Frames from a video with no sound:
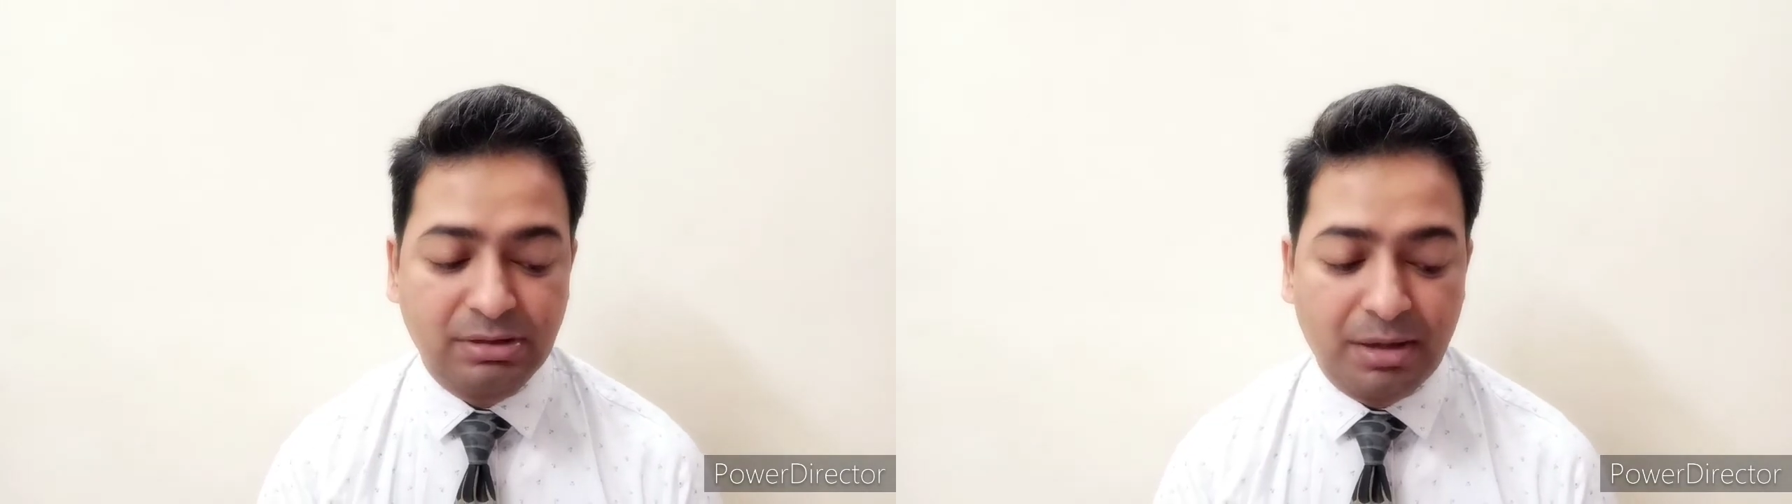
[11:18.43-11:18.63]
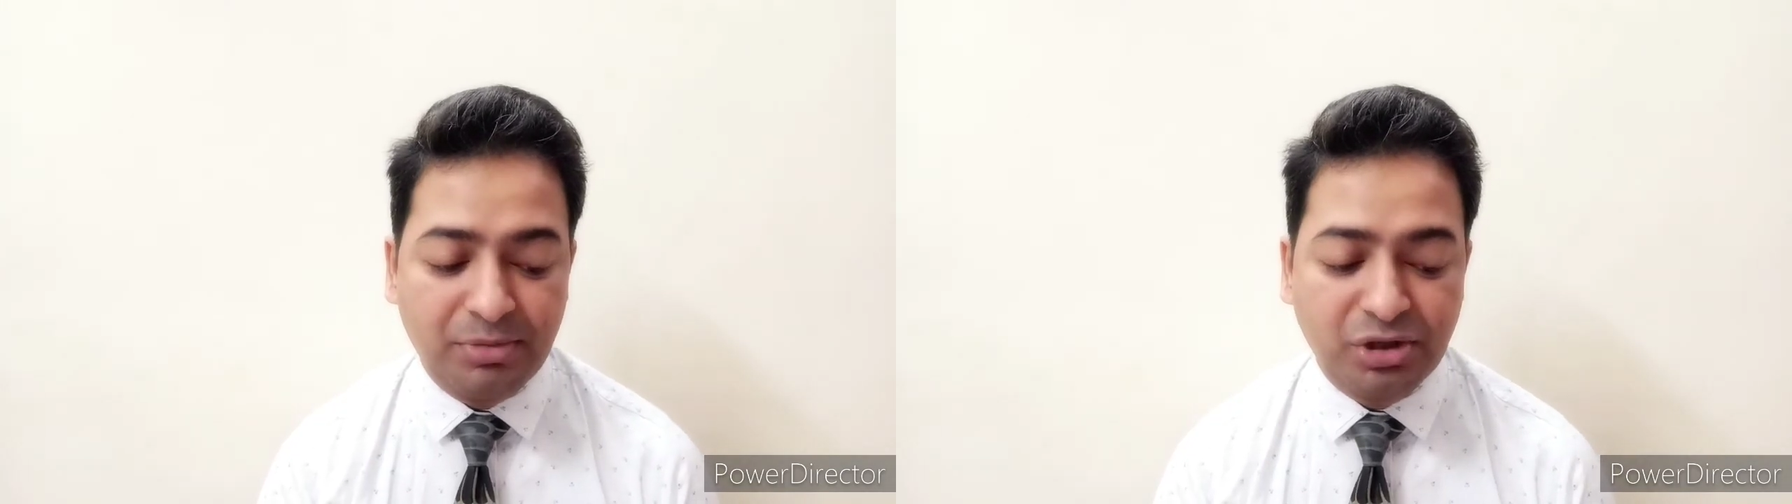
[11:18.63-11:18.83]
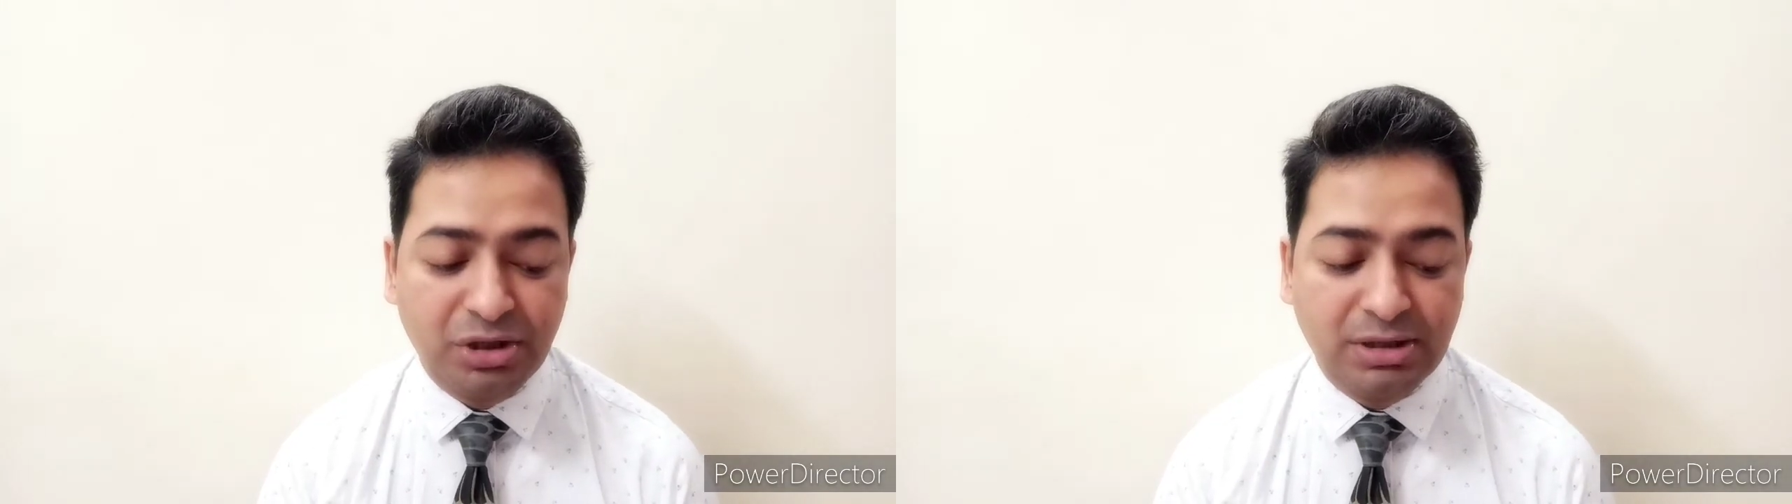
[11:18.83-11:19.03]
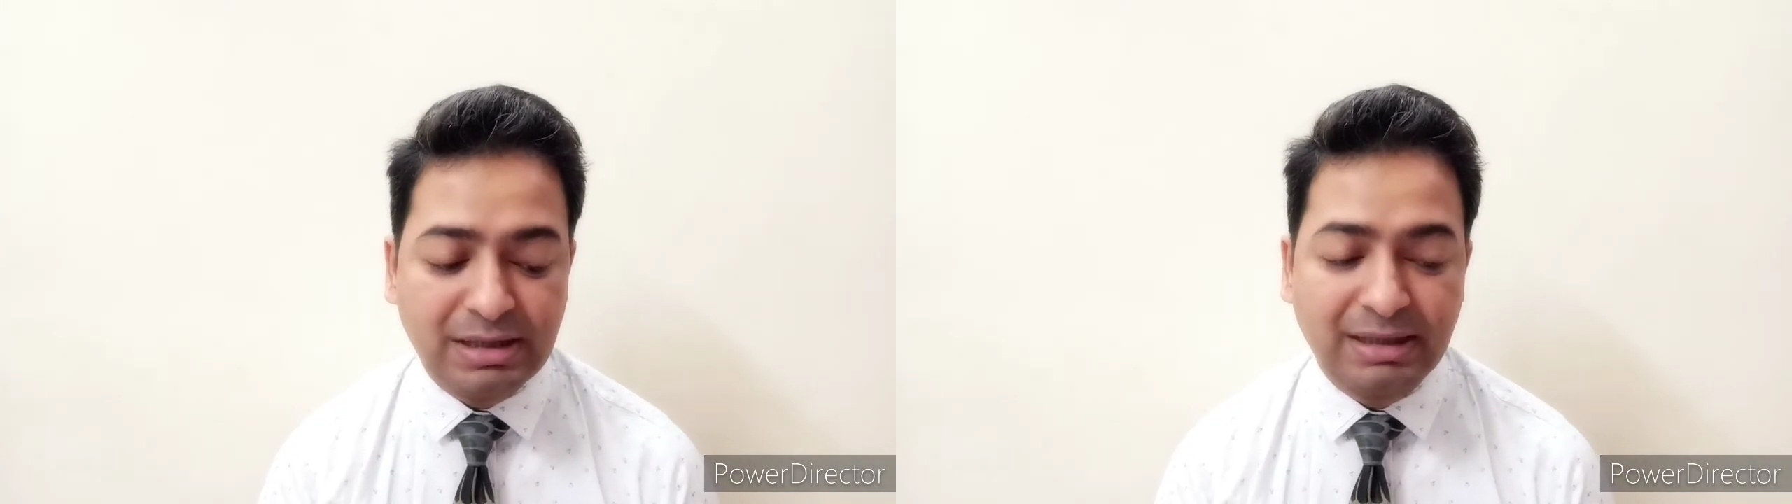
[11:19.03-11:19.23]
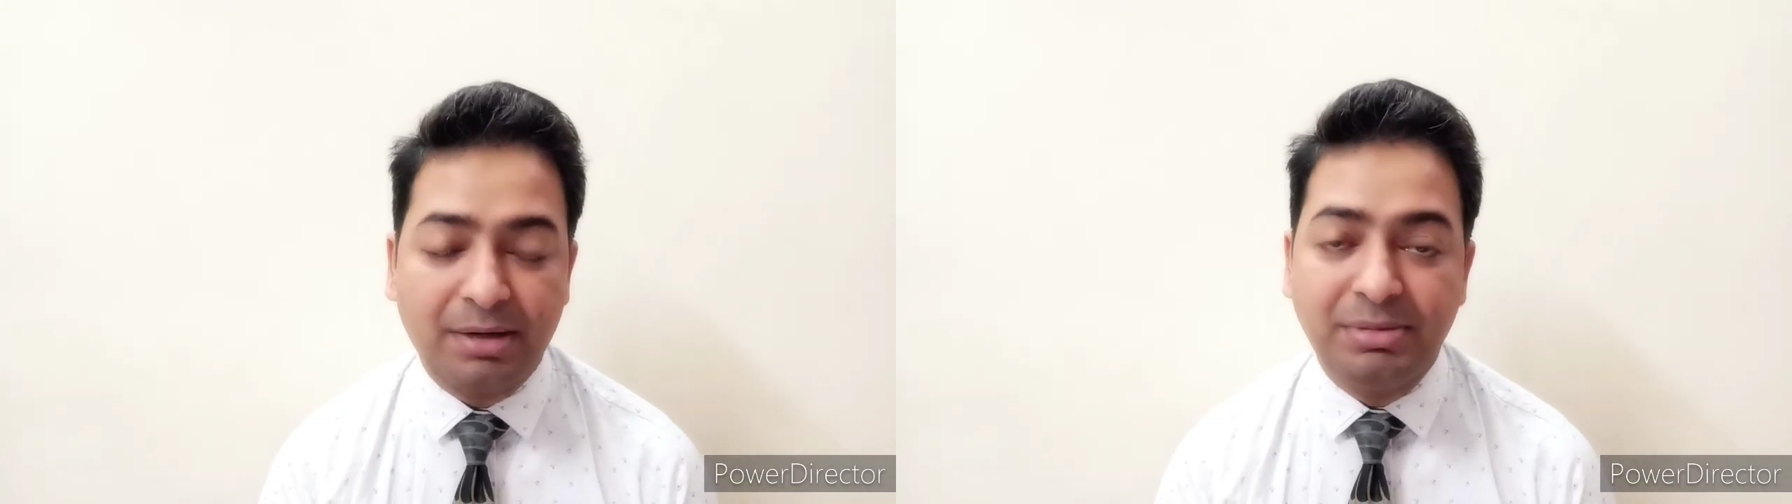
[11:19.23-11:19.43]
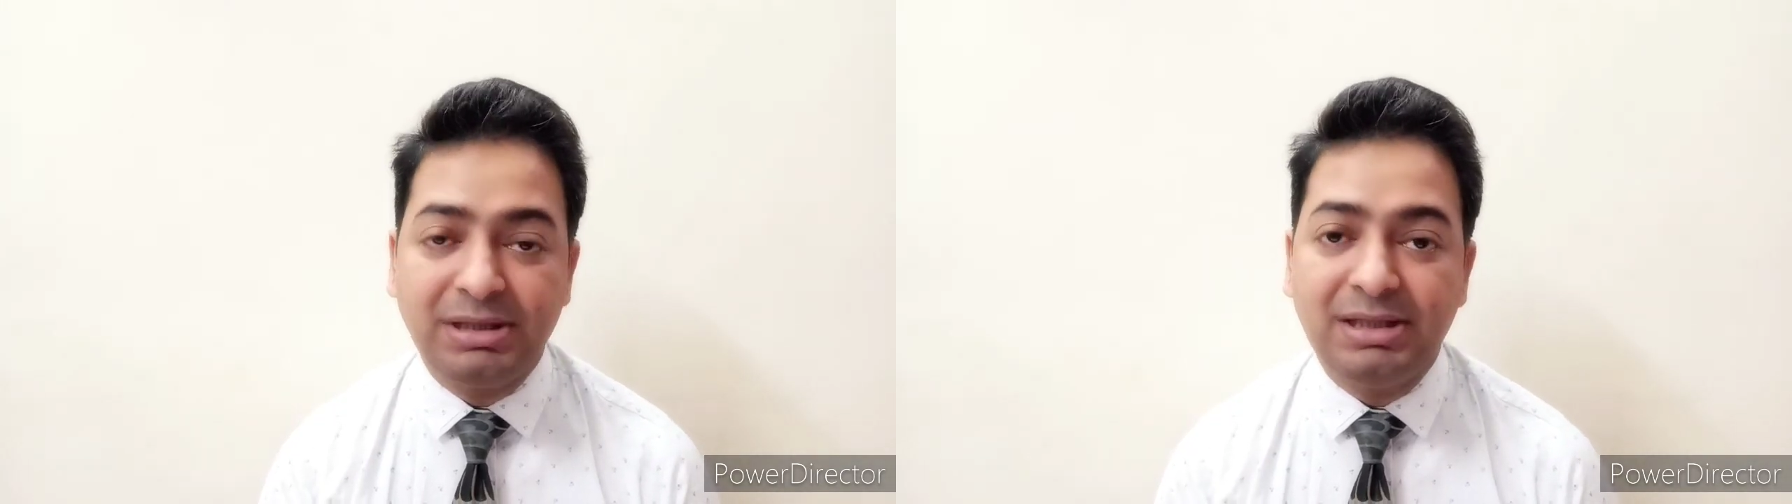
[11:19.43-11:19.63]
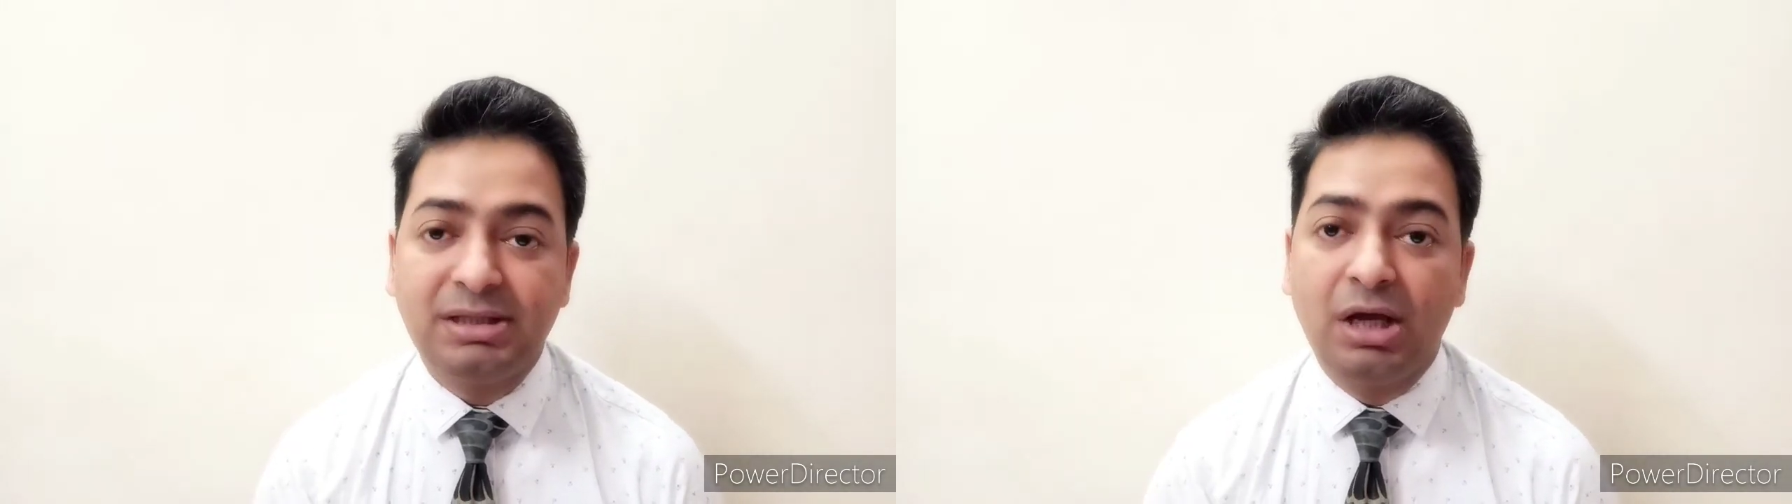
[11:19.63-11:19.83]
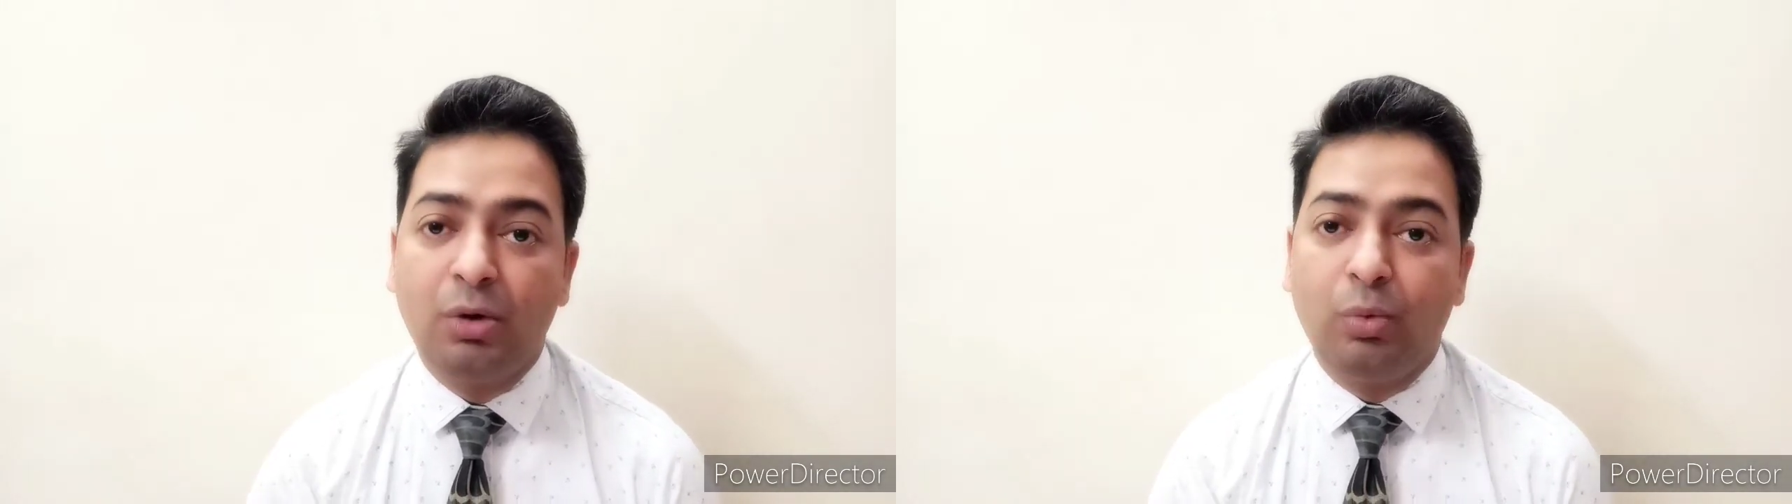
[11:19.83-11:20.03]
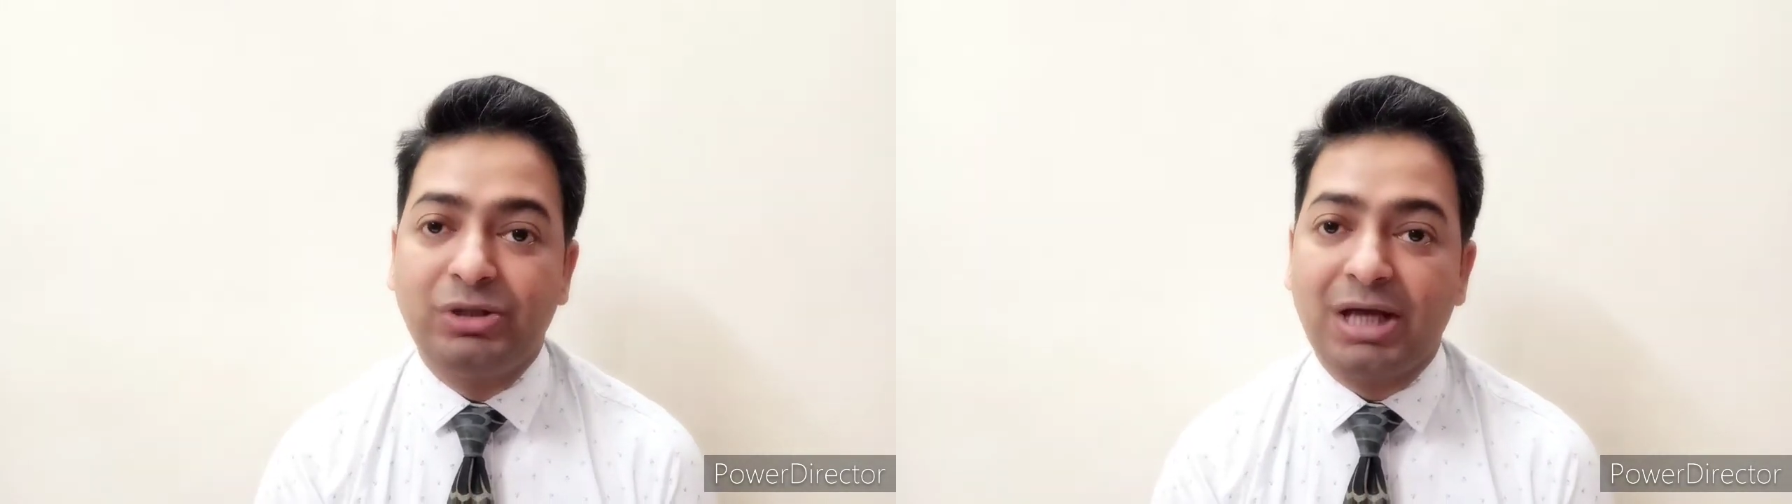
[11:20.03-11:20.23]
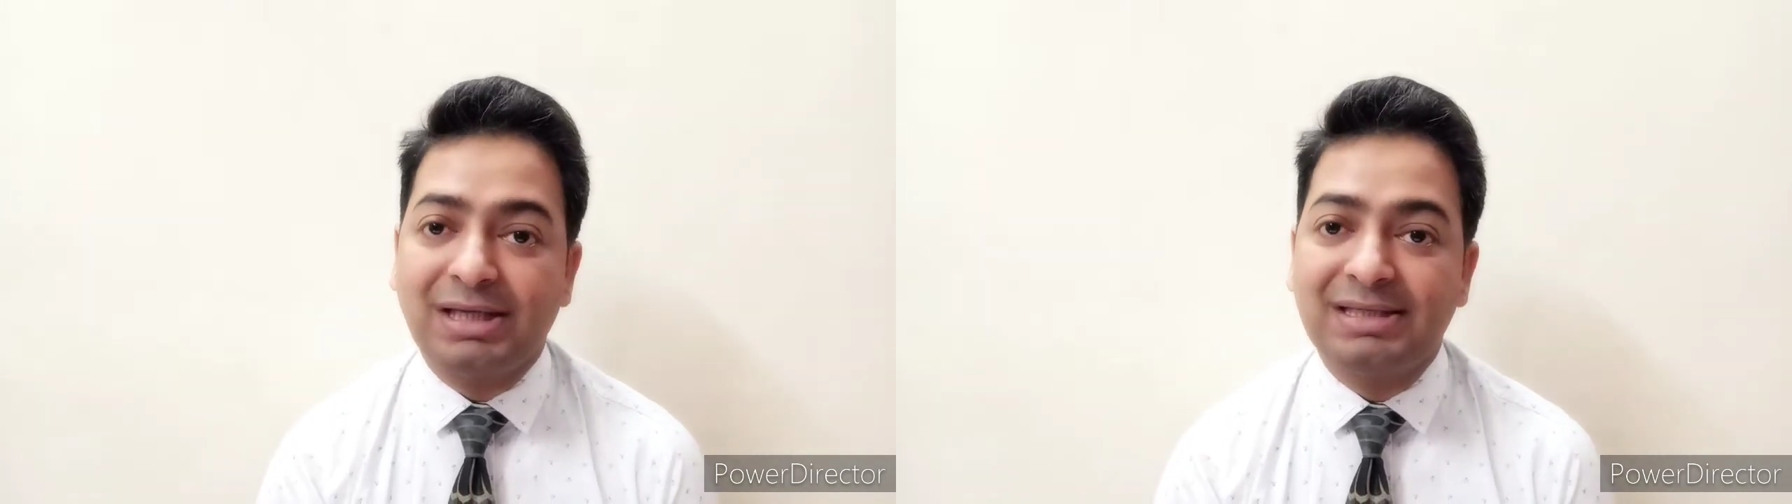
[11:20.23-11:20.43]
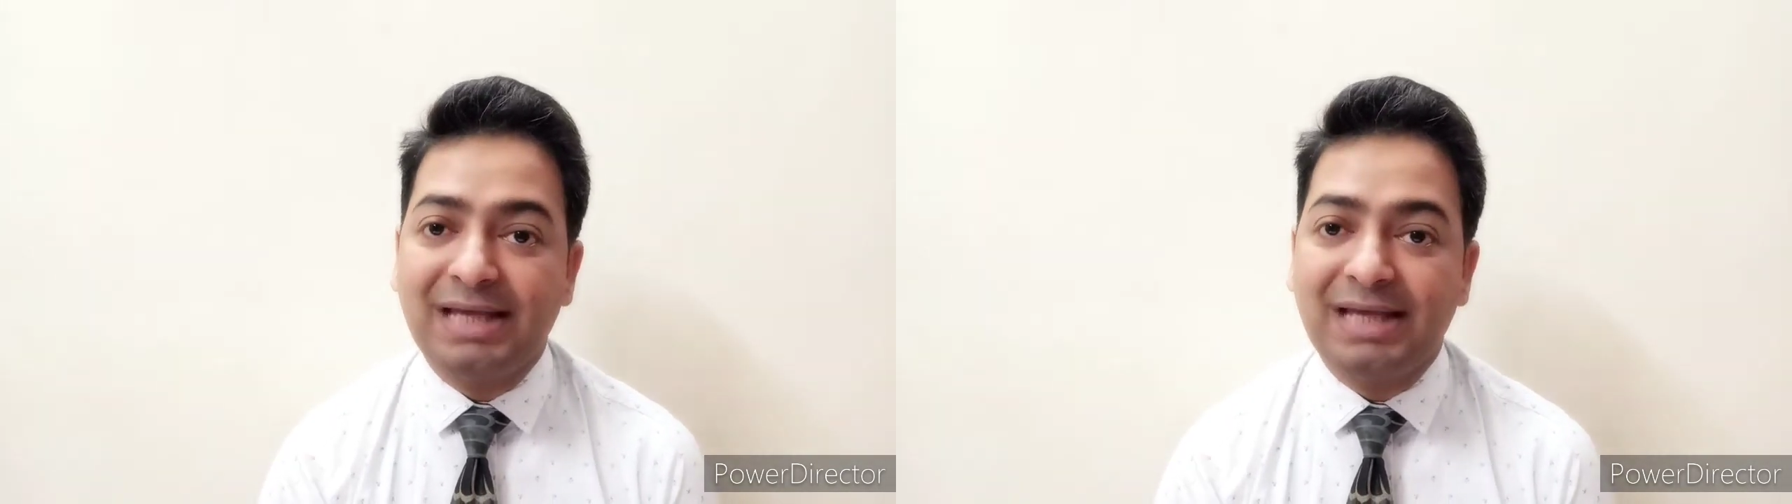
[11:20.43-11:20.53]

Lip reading: commissions and committees which are